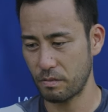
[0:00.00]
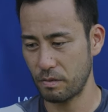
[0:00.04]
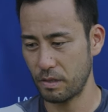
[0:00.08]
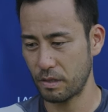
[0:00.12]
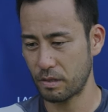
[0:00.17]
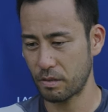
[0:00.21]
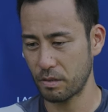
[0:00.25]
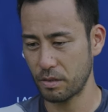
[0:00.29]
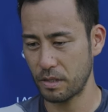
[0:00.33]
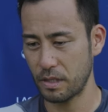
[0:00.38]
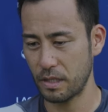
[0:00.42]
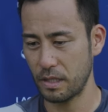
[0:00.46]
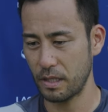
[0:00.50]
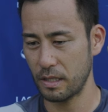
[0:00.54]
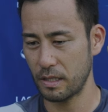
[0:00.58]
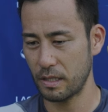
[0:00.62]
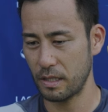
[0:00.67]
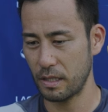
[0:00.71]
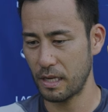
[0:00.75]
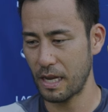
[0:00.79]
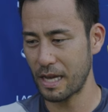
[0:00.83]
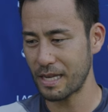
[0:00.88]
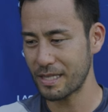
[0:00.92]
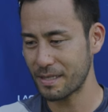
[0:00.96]
we conceded
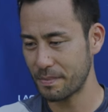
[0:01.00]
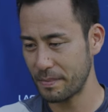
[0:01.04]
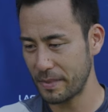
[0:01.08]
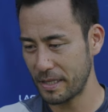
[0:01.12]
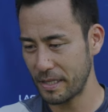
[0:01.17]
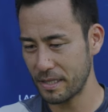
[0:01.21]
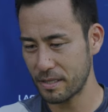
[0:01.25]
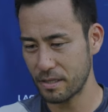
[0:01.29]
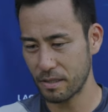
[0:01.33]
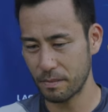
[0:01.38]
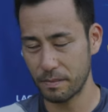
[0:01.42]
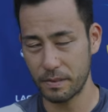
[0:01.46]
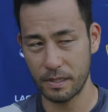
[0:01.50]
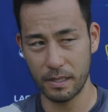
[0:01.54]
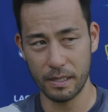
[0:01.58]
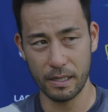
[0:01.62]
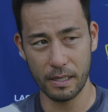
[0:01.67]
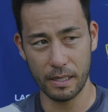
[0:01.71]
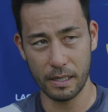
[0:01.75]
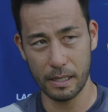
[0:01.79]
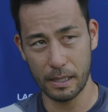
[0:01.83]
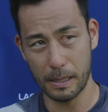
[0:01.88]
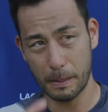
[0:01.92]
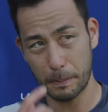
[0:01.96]
the last minutes of the
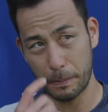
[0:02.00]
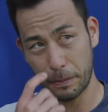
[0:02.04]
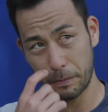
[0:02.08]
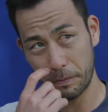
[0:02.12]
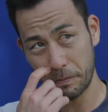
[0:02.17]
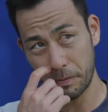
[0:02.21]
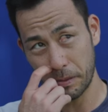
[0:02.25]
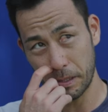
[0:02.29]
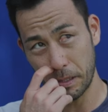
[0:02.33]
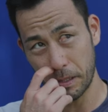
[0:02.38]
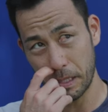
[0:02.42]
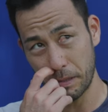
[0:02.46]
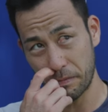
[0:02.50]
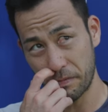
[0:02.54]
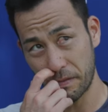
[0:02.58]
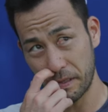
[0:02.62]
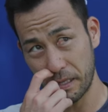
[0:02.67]
before the